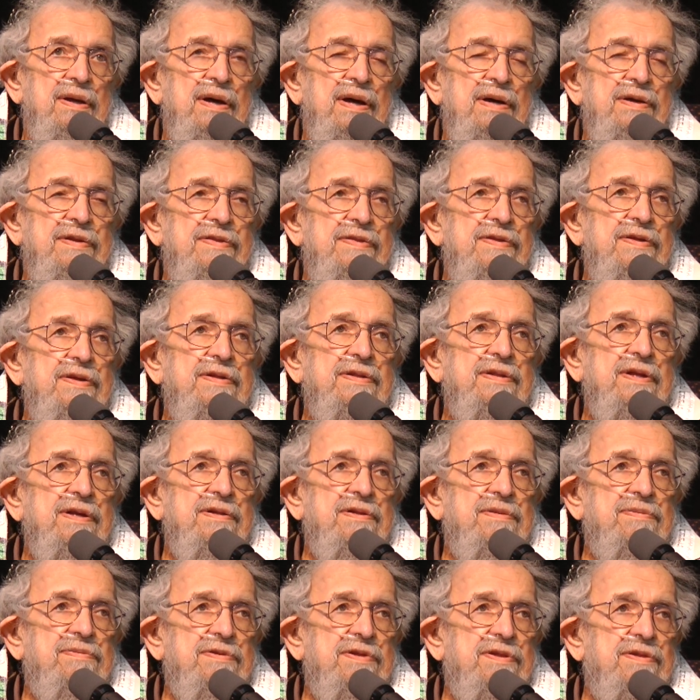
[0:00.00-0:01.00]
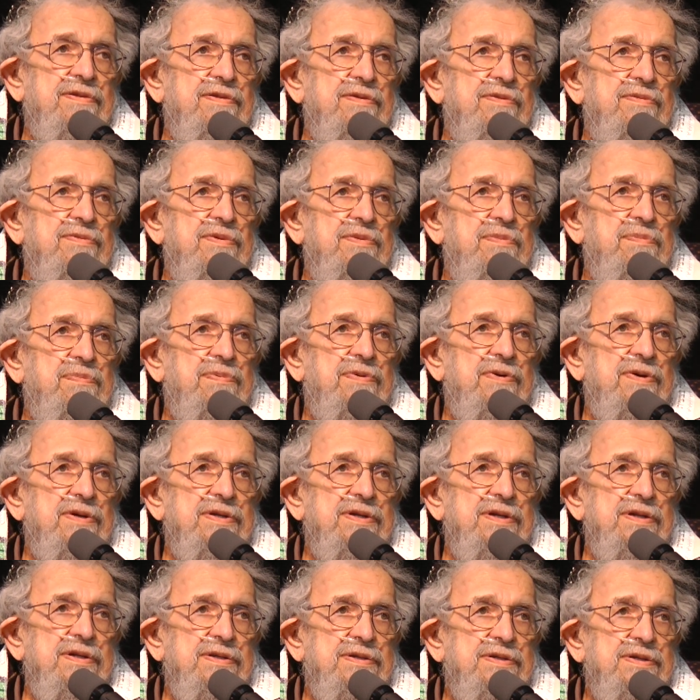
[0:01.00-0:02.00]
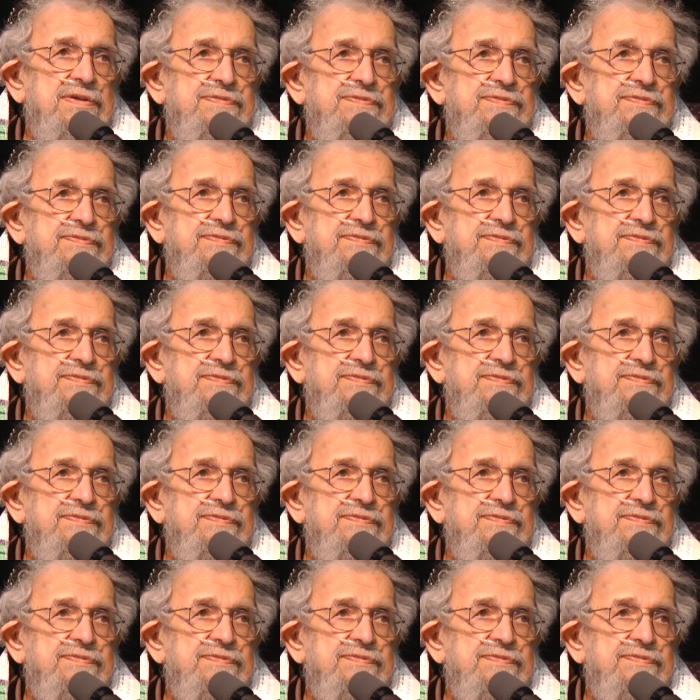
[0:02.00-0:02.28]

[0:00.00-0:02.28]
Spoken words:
I think that's what's so important